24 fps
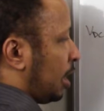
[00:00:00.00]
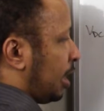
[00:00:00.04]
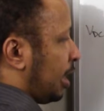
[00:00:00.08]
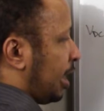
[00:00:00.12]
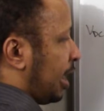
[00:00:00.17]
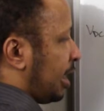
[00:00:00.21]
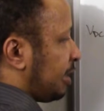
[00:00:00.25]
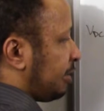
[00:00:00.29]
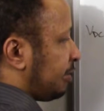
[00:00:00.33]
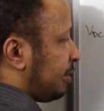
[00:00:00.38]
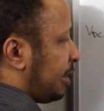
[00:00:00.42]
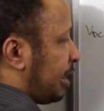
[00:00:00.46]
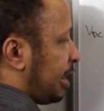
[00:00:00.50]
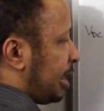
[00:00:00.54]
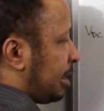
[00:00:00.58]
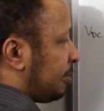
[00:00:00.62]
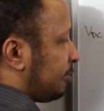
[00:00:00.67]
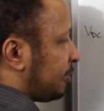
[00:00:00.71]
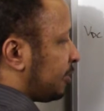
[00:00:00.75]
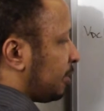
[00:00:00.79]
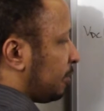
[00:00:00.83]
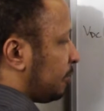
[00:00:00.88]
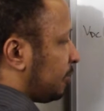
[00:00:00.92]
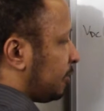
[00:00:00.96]
at
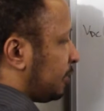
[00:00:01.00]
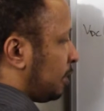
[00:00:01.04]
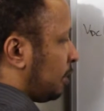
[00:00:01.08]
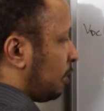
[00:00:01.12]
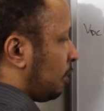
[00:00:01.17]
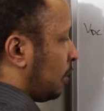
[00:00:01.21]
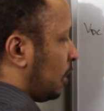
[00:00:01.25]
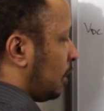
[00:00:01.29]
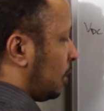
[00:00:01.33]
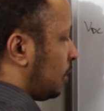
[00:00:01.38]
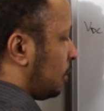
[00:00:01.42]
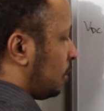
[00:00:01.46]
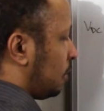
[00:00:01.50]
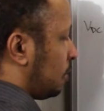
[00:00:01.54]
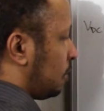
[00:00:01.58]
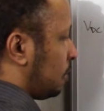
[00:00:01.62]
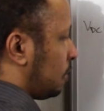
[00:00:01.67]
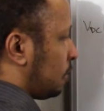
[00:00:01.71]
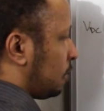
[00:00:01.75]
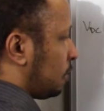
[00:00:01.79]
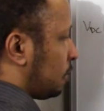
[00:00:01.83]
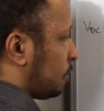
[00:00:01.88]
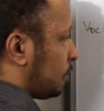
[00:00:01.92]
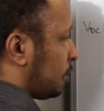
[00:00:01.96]
time sub 0,
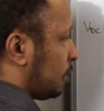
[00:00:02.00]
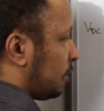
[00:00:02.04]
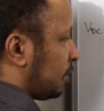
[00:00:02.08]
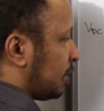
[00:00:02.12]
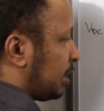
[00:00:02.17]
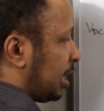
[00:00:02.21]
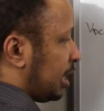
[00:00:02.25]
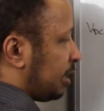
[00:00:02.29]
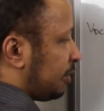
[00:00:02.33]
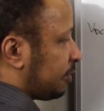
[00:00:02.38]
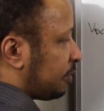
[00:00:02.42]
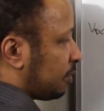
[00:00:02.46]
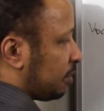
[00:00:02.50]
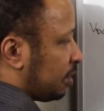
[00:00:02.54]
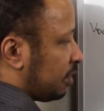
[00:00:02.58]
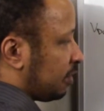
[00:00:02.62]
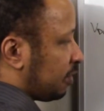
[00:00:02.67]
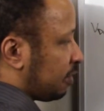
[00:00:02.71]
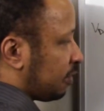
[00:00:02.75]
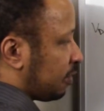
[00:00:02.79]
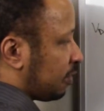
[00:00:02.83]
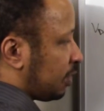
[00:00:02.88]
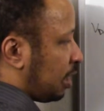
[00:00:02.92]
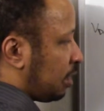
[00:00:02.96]
okay, so
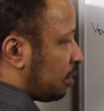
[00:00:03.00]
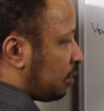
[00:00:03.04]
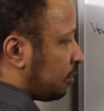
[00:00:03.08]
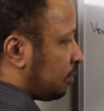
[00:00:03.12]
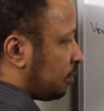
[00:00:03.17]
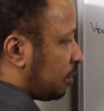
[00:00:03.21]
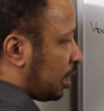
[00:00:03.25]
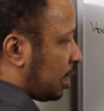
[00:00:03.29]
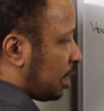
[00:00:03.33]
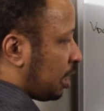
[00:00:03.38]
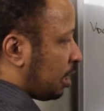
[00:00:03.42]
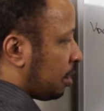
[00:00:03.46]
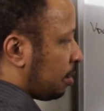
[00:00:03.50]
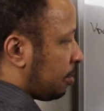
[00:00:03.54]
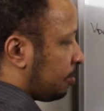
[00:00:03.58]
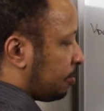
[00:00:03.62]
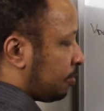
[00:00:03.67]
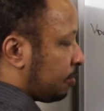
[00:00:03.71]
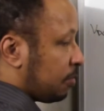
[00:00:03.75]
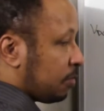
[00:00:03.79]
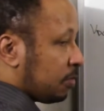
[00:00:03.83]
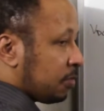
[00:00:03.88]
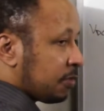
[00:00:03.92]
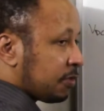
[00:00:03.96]
this is our
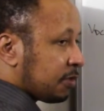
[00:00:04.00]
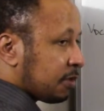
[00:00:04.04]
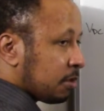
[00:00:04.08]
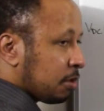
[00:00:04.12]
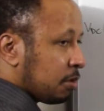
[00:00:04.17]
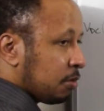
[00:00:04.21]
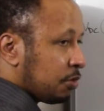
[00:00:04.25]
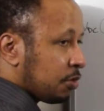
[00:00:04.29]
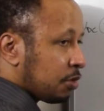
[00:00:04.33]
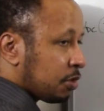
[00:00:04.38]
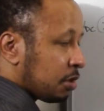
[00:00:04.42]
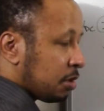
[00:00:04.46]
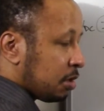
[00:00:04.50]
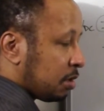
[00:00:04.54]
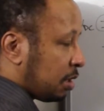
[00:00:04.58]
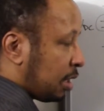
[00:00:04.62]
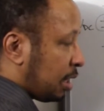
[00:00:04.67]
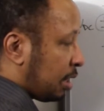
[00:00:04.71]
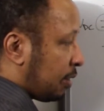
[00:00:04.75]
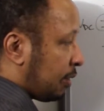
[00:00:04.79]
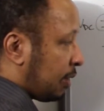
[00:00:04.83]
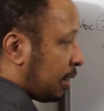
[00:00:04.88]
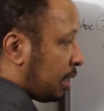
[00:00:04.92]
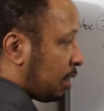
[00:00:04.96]
solution,
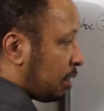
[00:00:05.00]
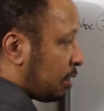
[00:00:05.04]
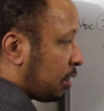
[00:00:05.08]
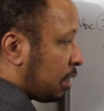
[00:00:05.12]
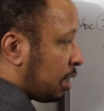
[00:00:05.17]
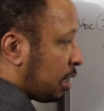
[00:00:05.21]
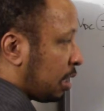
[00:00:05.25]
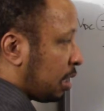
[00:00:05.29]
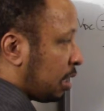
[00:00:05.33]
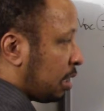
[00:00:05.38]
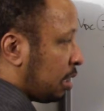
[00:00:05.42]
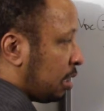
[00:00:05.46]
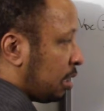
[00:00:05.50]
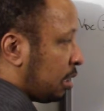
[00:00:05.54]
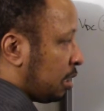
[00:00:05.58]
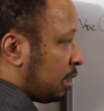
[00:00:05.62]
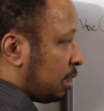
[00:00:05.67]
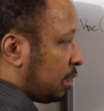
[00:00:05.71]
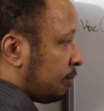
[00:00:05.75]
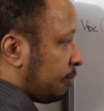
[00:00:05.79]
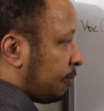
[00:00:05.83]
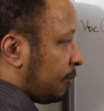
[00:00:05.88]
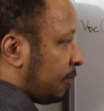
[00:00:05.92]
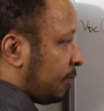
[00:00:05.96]
our
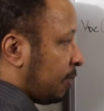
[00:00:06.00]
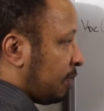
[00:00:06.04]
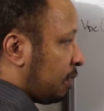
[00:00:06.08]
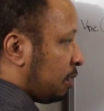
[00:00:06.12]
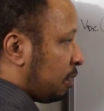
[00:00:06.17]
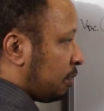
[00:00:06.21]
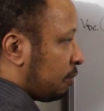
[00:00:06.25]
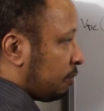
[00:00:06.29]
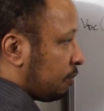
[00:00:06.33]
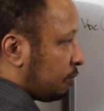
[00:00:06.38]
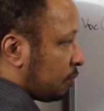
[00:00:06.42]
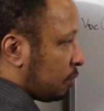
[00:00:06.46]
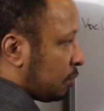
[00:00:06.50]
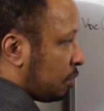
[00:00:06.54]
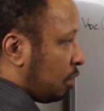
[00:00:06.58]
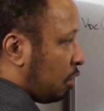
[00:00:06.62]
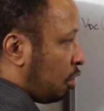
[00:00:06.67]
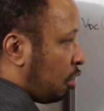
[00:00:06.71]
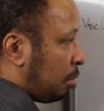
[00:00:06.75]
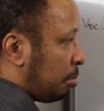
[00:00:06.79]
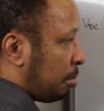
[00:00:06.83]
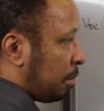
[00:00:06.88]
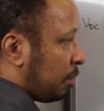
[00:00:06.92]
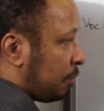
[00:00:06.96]

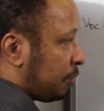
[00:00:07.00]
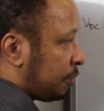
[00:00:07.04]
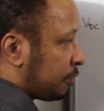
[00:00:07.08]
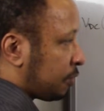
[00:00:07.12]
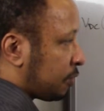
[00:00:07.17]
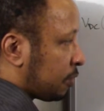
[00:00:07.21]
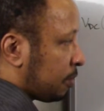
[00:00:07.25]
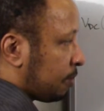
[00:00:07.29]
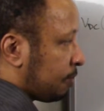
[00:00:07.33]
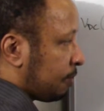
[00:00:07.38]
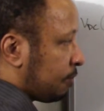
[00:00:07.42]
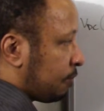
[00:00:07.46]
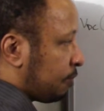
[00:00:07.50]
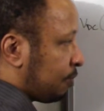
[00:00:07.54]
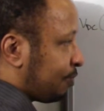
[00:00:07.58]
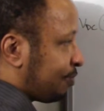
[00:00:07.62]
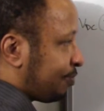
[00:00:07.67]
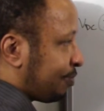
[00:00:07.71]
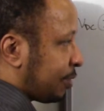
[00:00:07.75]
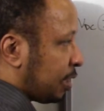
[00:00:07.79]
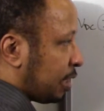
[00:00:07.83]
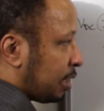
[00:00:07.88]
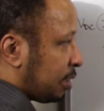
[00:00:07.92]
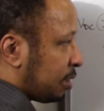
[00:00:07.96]
almost,
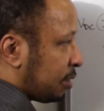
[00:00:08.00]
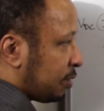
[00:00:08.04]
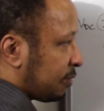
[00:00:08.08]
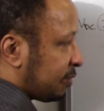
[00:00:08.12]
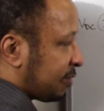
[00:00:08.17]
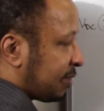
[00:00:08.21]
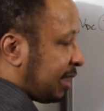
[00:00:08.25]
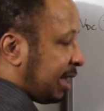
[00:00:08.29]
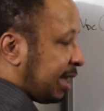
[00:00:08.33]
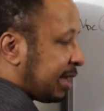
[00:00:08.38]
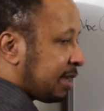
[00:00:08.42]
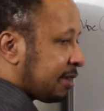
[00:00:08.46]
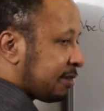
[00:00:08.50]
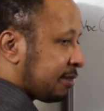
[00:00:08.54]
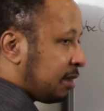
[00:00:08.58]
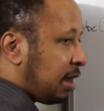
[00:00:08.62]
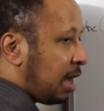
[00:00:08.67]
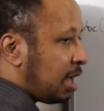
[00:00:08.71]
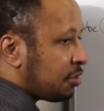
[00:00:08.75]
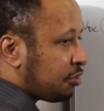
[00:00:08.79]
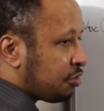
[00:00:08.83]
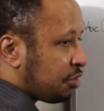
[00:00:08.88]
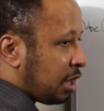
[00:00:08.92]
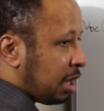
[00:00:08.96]
it's like it's
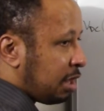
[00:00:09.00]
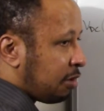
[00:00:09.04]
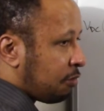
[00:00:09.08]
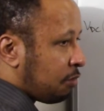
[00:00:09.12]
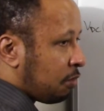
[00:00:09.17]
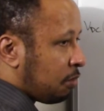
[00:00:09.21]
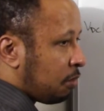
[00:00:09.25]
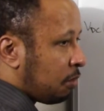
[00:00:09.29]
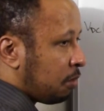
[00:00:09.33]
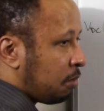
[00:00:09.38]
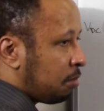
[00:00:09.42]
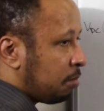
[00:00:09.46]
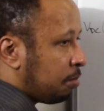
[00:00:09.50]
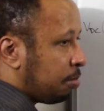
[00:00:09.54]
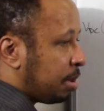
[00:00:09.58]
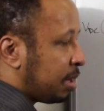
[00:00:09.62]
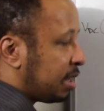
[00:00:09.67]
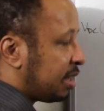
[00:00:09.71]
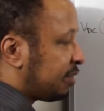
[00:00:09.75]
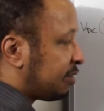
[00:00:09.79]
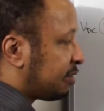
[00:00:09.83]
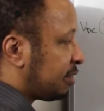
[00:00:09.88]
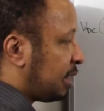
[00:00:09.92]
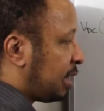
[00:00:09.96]
not general,
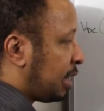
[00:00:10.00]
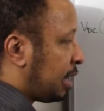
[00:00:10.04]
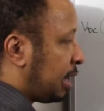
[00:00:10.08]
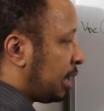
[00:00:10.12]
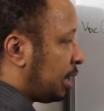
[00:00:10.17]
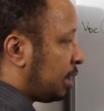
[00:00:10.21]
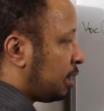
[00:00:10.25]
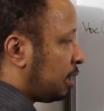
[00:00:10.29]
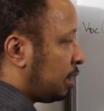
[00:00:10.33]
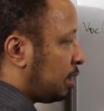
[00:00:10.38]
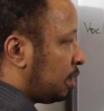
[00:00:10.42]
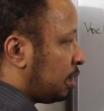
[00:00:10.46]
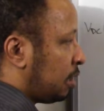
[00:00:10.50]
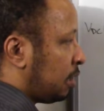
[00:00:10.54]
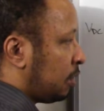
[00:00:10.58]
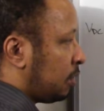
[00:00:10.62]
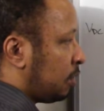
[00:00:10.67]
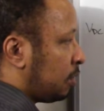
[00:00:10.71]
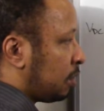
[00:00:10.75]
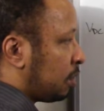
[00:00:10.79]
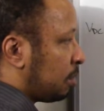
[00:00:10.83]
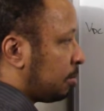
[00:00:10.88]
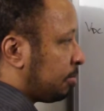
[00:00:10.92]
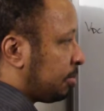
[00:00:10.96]
but it's not
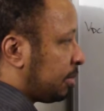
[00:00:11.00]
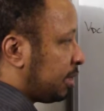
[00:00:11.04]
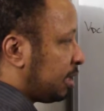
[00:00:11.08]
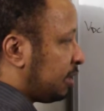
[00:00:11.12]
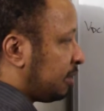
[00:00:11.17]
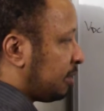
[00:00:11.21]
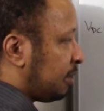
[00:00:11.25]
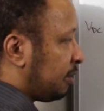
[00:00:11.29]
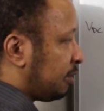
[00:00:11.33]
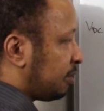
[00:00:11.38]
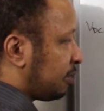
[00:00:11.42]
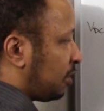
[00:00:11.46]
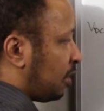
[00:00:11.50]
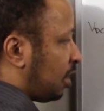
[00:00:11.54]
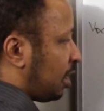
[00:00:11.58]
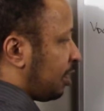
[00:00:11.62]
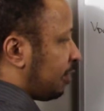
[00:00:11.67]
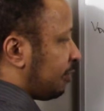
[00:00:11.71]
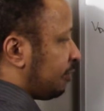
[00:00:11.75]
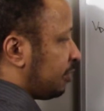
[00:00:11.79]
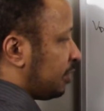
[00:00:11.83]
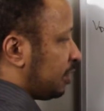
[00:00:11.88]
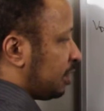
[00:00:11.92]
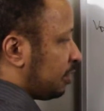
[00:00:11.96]
completely
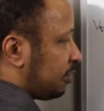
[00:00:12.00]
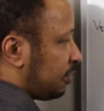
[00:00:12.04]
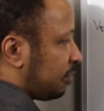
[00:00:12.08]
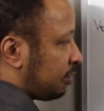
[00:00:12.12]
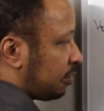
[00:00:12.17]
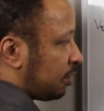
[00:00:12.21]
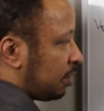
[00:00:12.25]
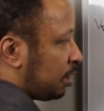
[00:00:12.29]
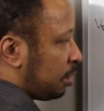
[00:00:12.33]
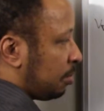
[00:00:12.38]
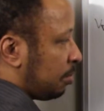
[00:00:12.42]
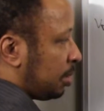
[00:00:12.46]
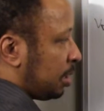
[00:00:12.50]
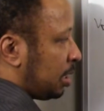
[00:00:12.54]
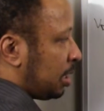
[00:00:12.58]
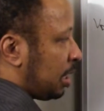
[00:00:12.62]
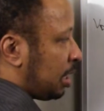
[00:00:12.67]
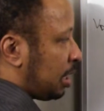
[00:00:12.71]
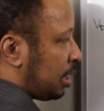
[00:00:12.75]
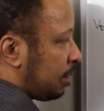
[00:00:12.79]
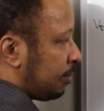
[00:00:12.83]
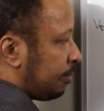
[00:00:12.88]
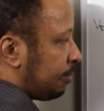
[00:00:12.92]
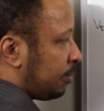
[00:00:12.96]
solved. This is going to be
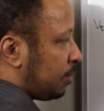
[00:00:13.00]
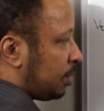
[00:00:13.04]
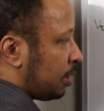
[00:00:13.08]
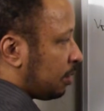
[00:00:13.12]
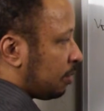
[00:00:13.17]
our